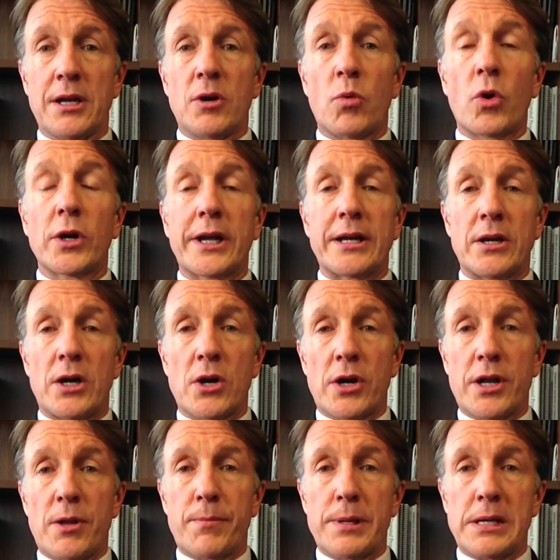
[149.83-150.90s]
Working hard
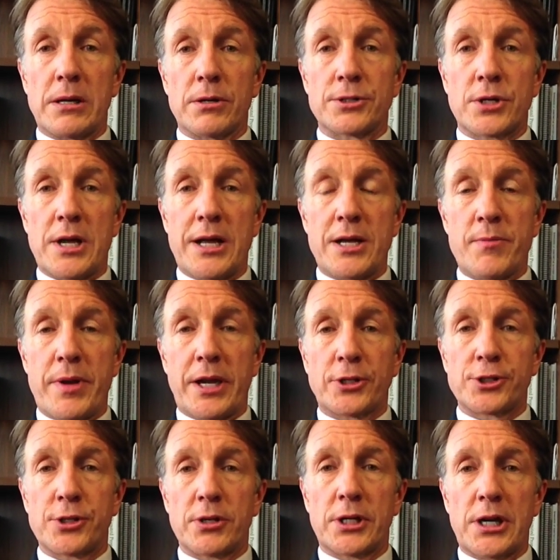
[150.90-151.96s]
up here trying to make
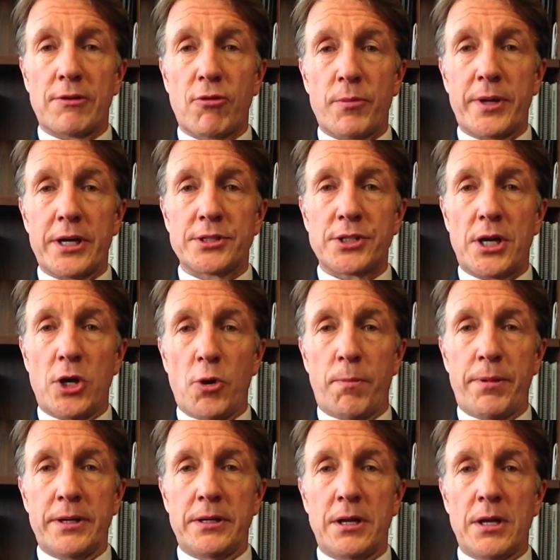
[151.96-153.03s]
sure government is
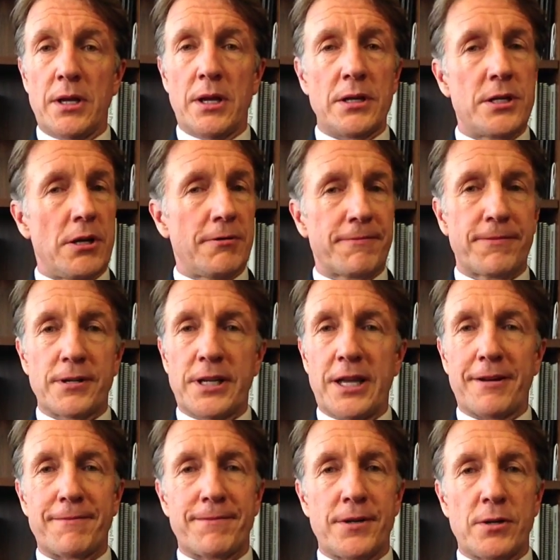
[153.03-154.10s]
open. Don't
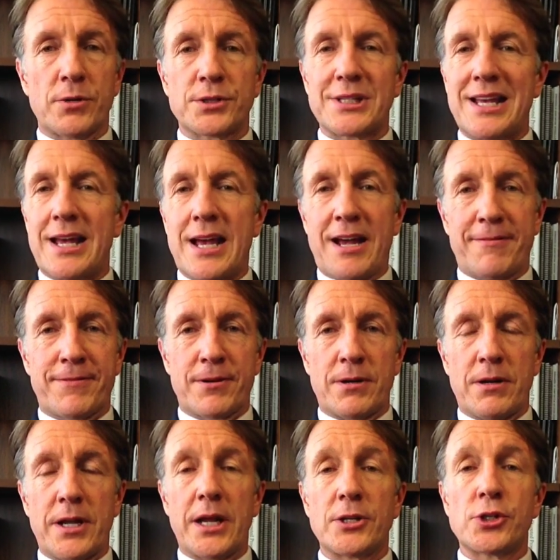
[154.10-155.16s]
forget, folks, ever,
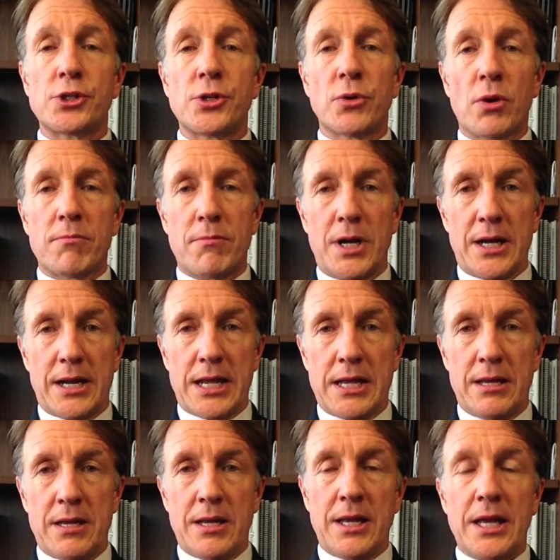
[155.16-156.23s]
it's your money.
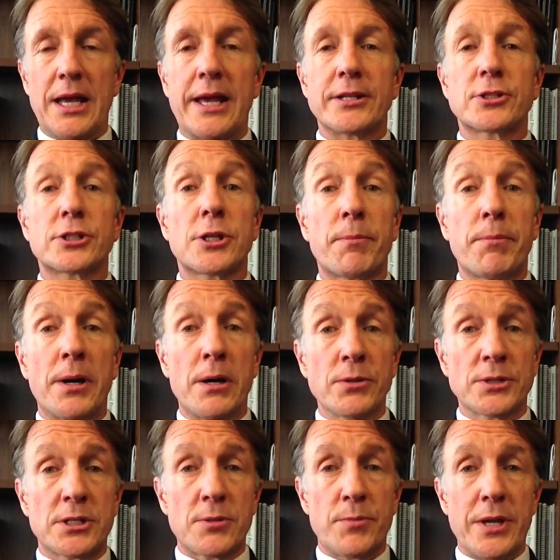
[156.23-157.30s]
It's
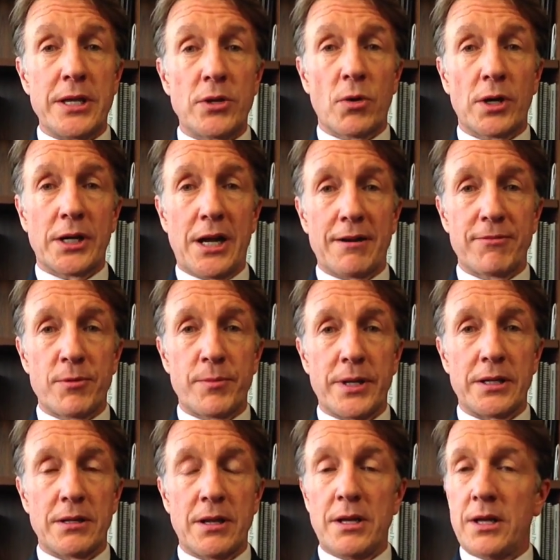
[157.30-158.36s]
supposed to be your
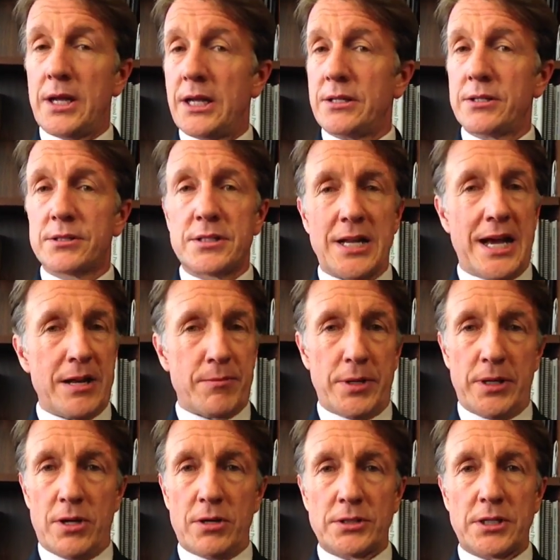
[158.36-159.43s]
government. It does not
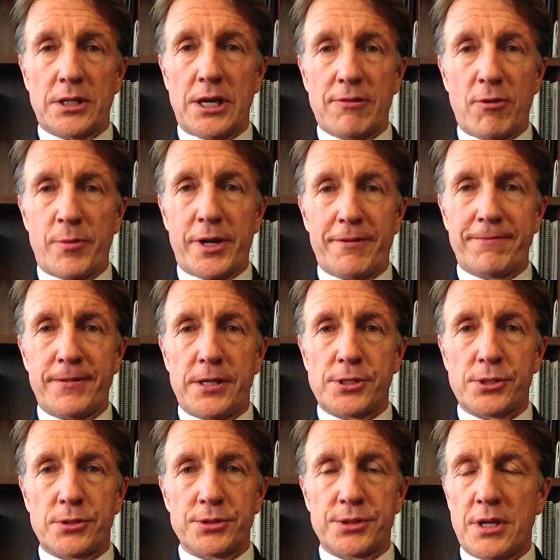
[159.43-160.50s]
belong to government
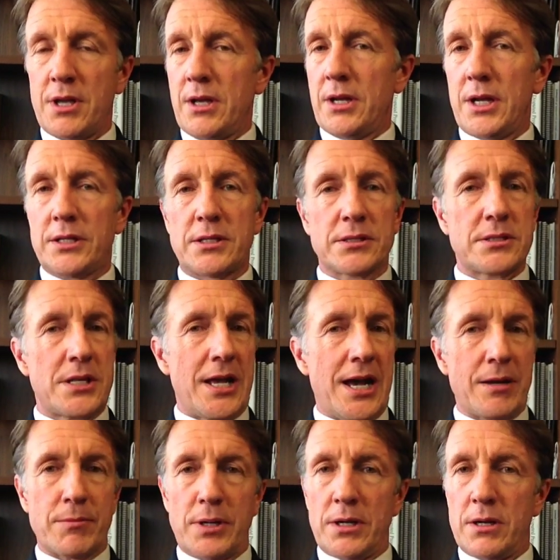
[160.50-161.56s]
officials. It does
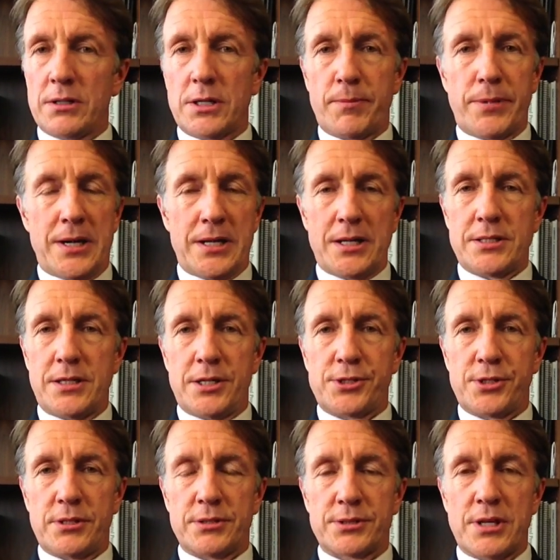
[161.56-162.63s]
not belong to
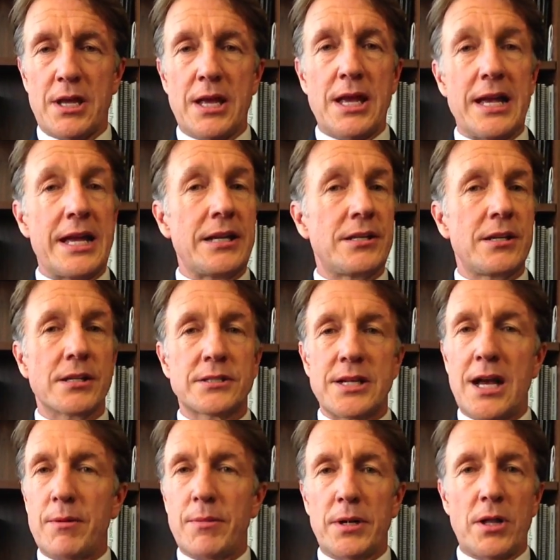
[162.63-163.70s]
politicians. It does
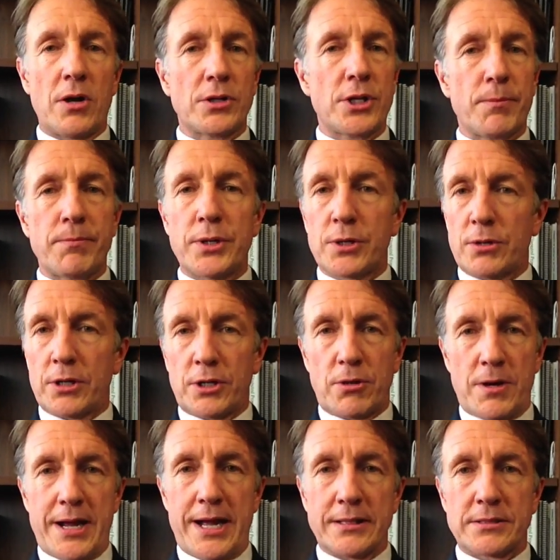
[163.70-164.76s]
not belong to
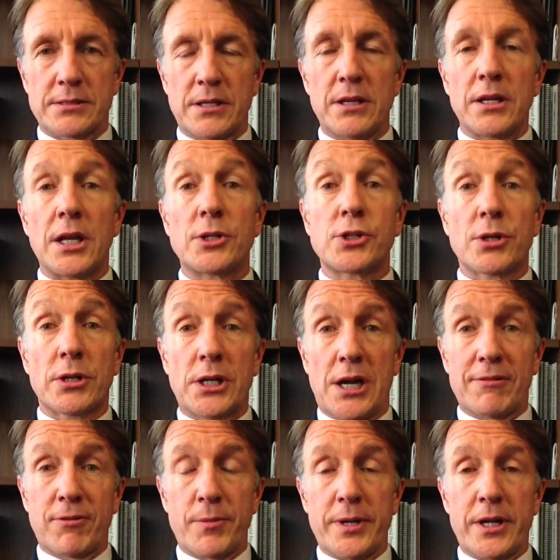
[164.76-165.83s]
bureaucrats. It's your
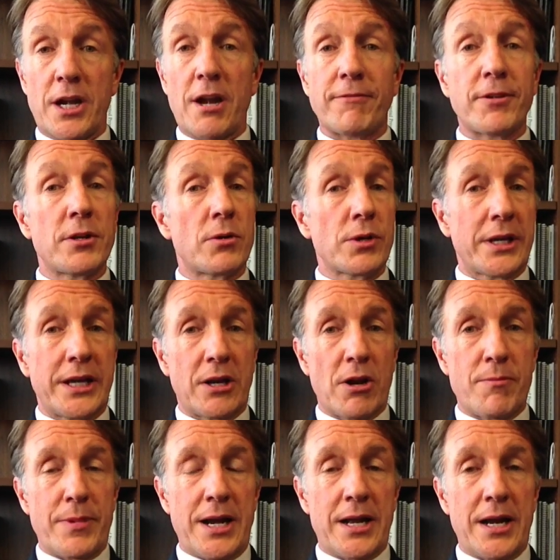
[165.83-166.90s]
government, and if you don't care
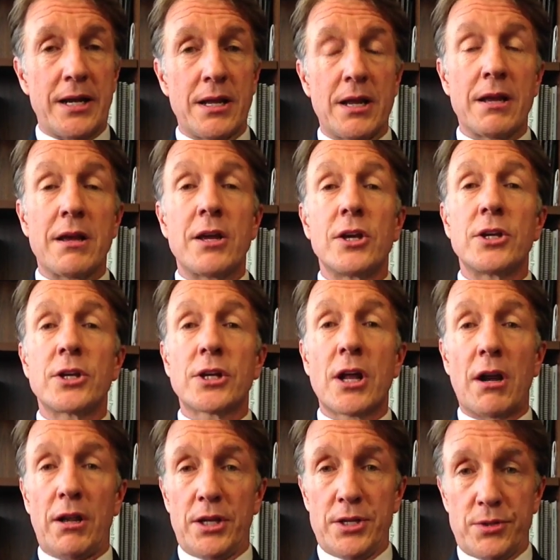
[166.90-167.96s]
about it, you're going
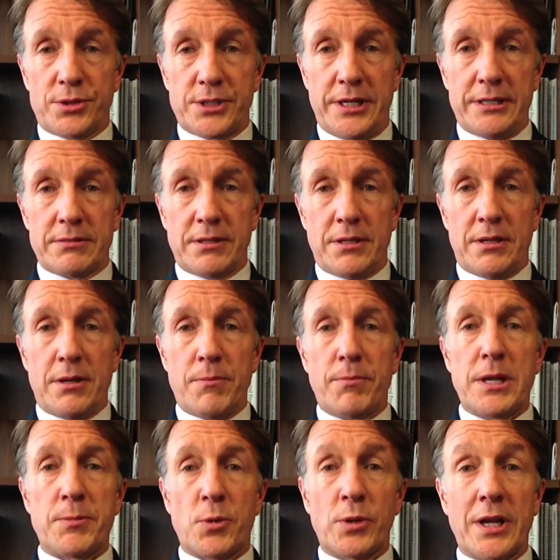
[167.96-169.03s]
to lose it.
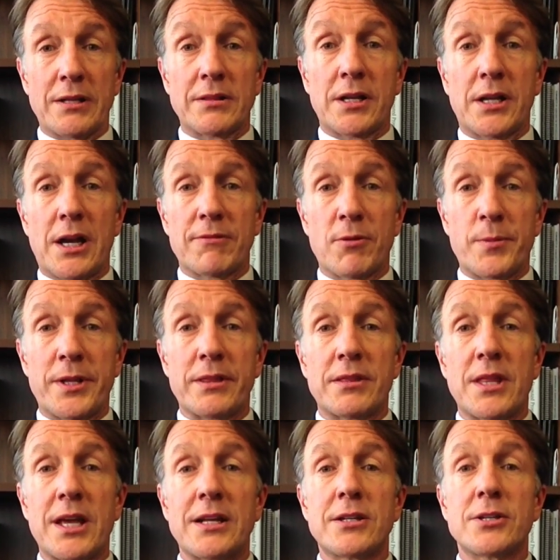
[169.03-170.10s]
People get the government
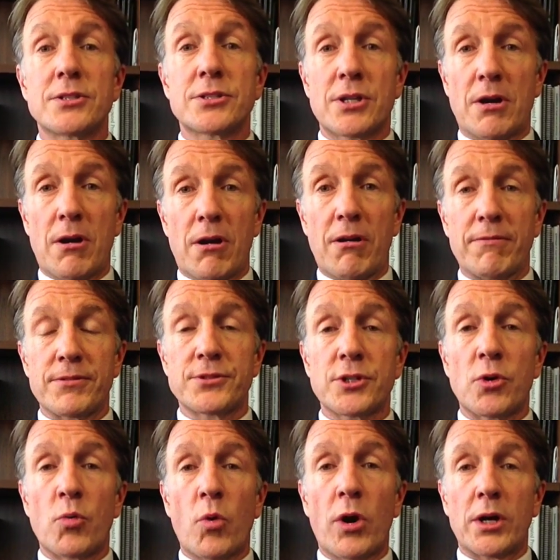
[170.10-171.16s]
they deserve,
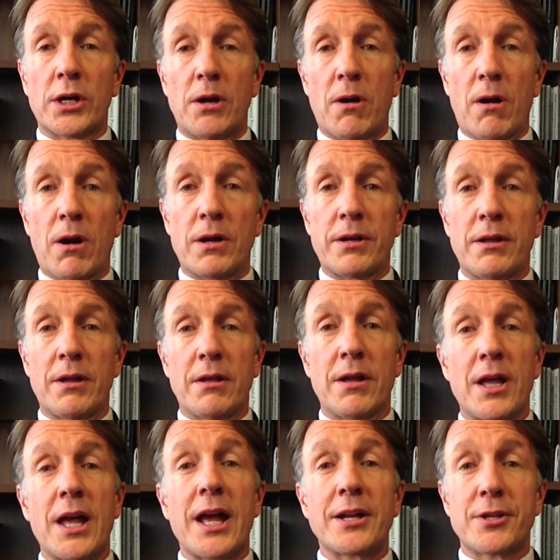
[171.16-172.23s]
so work hard
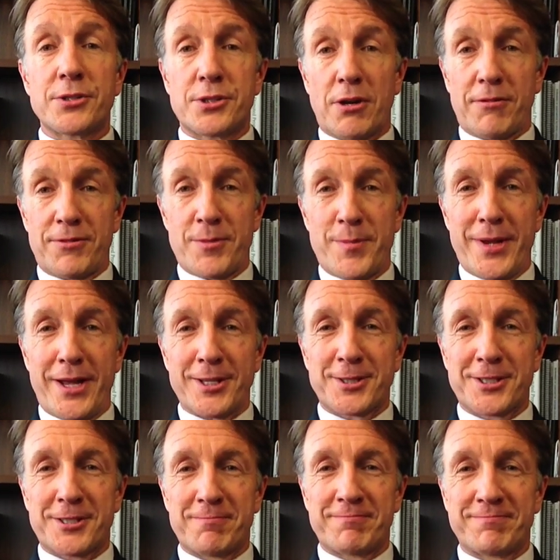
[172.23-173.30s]
and deserve the
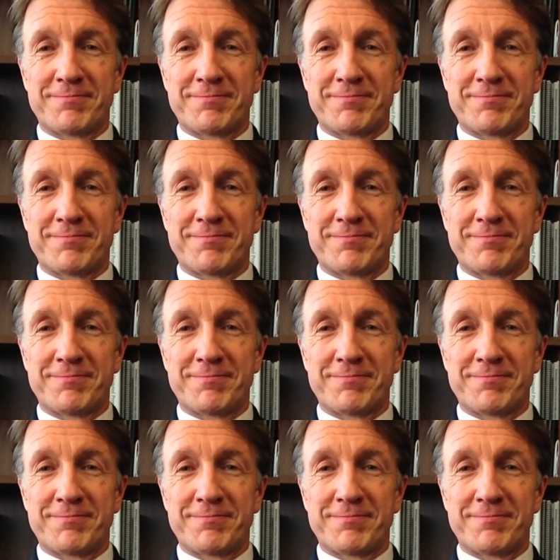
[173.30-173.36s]
best.